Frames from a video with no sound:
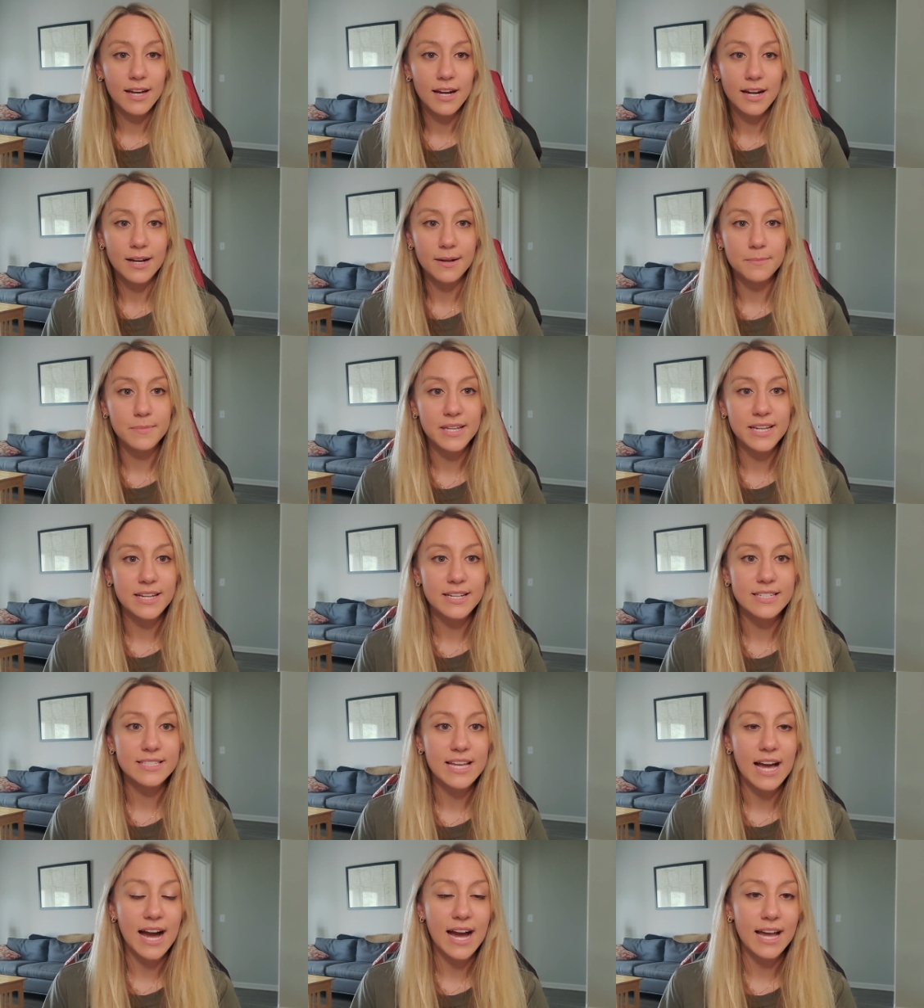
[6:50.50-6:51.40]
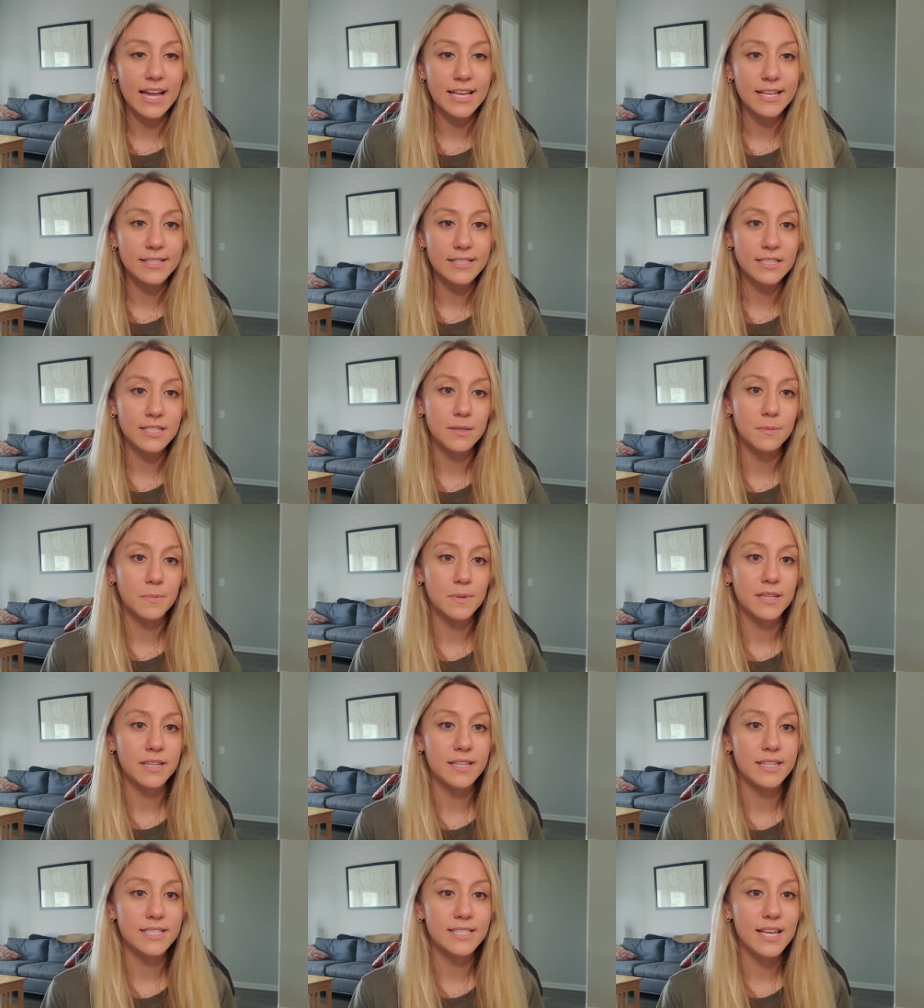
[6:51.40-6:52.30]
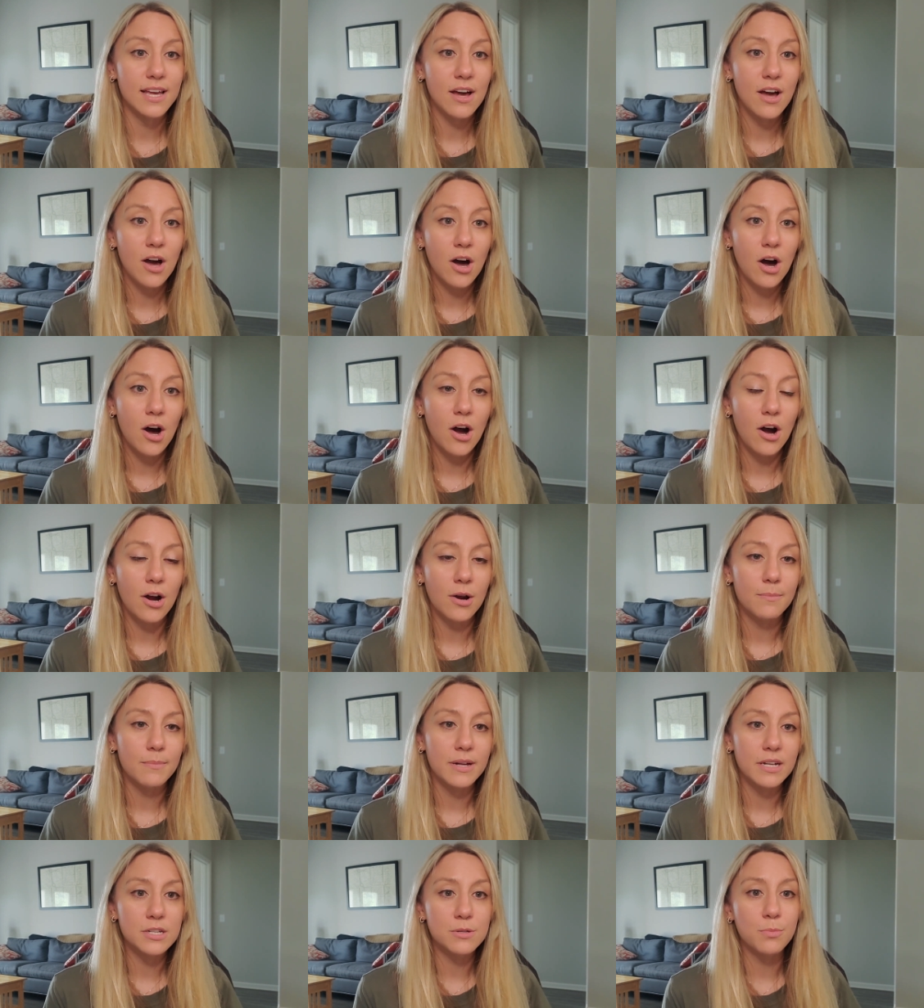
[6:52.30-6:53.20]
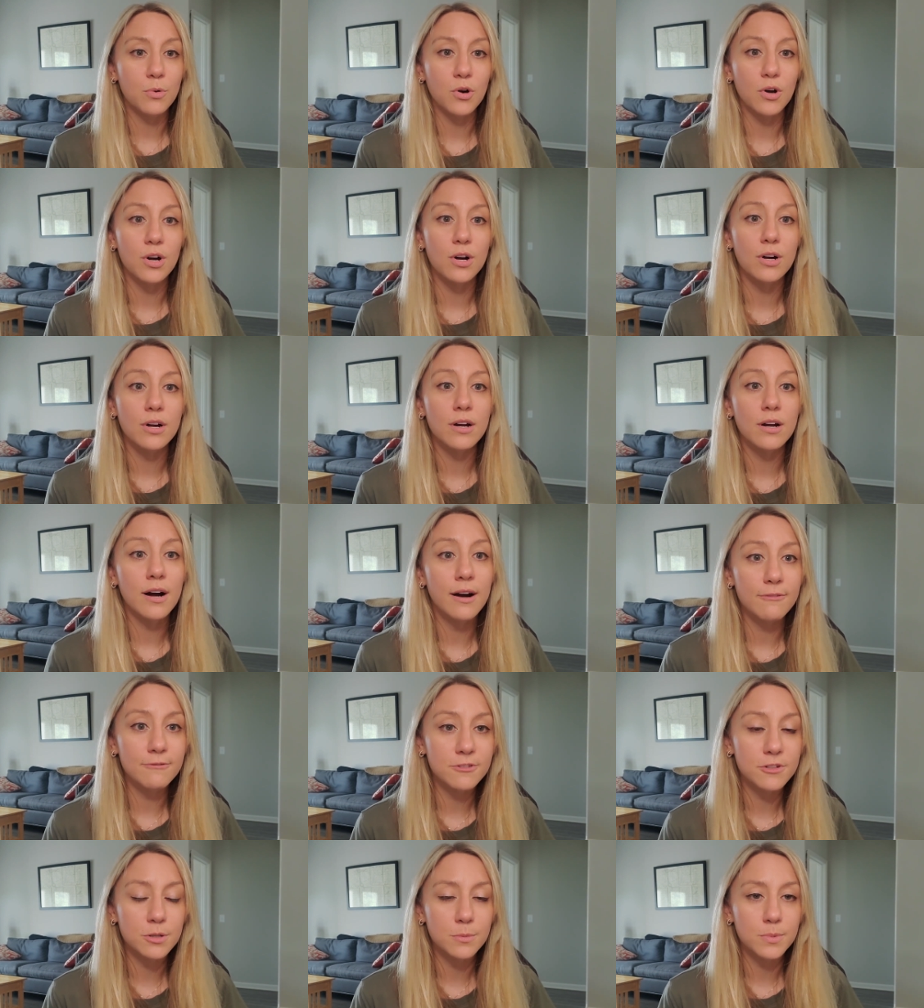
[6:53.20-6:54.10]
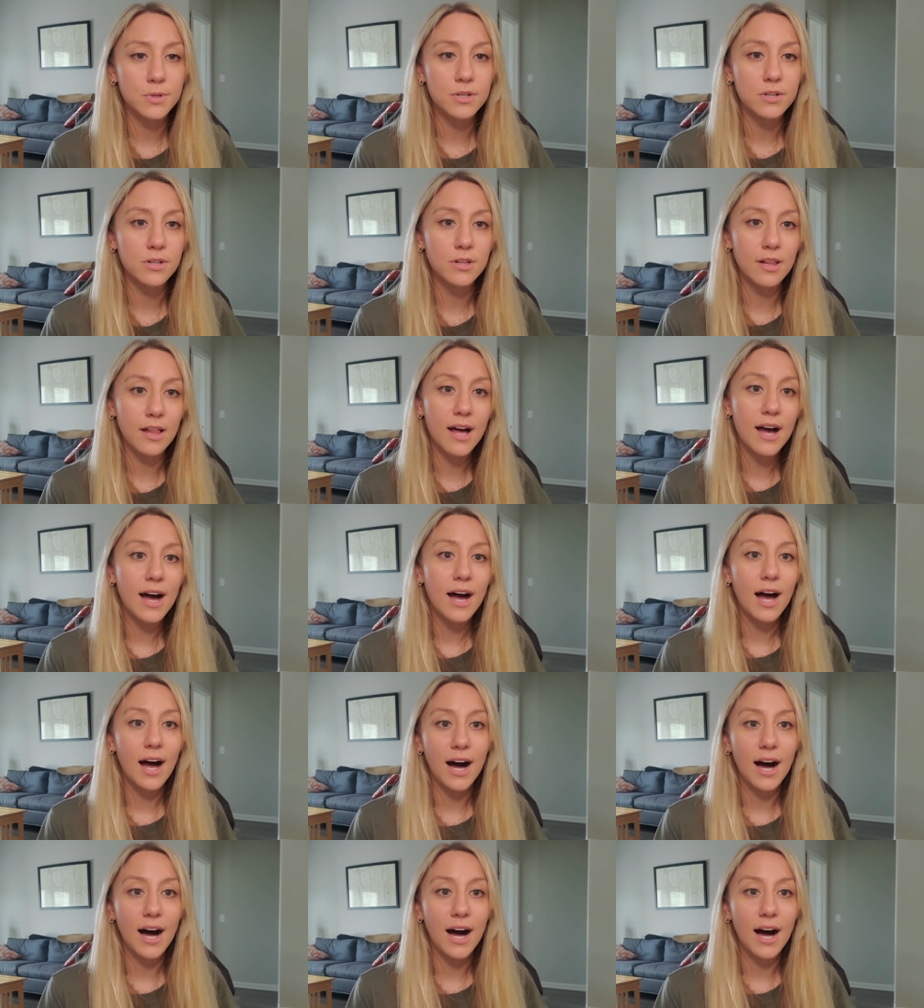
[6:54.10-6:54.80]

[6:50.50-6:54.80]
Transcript: um, because INTPs are much more comfortable